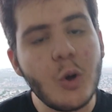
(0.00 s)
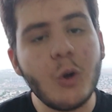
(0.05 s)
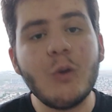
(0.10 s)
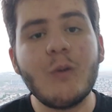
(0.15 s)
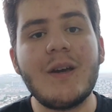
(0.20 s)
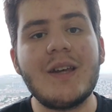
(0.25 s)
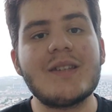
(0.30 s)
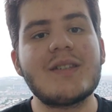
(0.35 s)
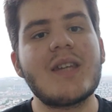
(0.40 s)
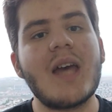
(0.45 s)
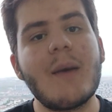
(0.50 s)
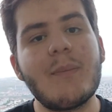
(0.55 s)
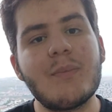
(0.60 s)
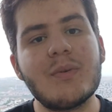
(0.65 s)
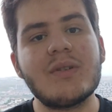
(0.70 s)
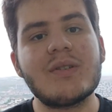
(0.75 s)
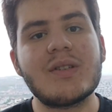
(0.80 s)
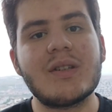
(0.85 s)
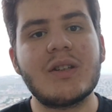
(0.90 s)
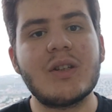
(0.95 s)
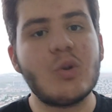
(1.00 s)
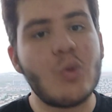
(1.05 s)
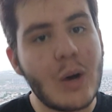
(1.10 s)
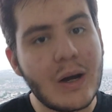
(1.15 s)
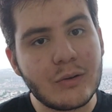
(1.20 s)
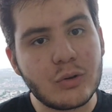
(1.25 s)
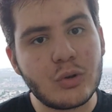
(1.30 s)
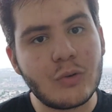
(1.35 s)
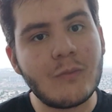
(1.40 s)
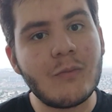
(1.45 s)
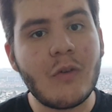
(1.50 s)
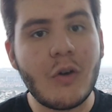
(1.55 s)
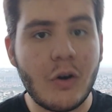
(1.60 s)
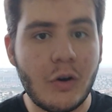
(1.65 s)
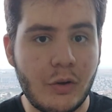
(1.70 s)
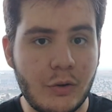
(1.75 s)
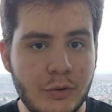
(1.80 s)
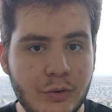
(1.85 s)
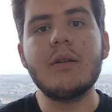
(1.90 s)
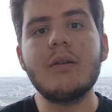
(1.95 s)
always happens in the quantum
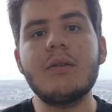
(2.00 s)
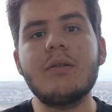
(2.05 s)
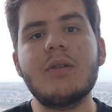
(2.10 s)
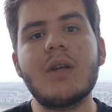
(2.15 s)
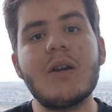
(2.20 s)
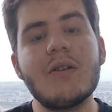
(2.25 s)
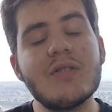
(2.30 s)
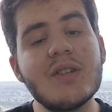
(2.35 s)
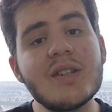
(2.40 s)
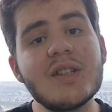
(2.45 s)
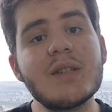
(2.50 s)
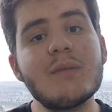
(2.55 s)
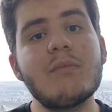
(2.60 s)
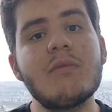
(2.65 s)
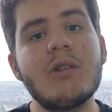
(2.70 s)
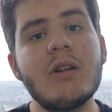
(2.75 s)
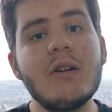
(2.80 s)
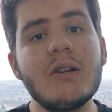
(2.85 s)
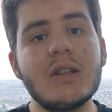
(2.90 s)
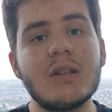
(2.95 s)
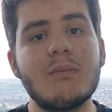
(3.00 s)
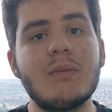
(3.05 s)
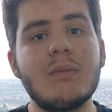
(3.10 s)
world. There is a similarity